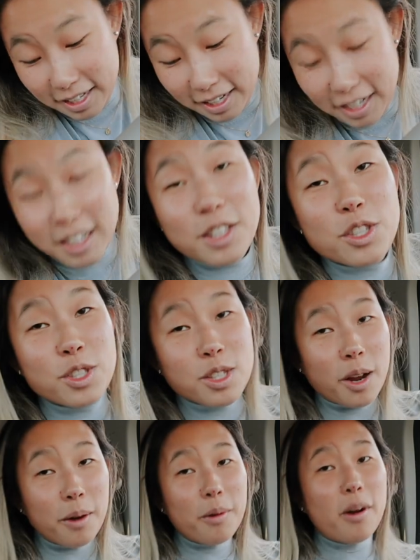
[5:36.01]
it is
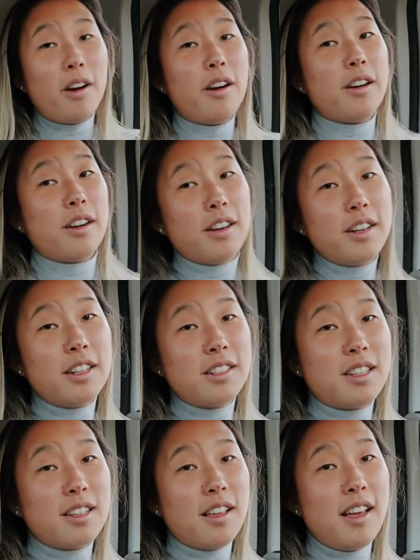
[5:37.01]
so hard
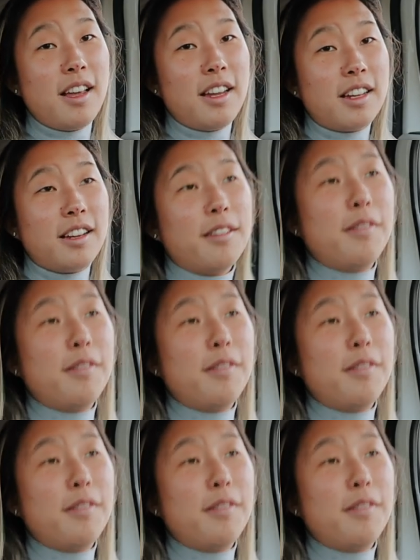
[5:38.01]
to like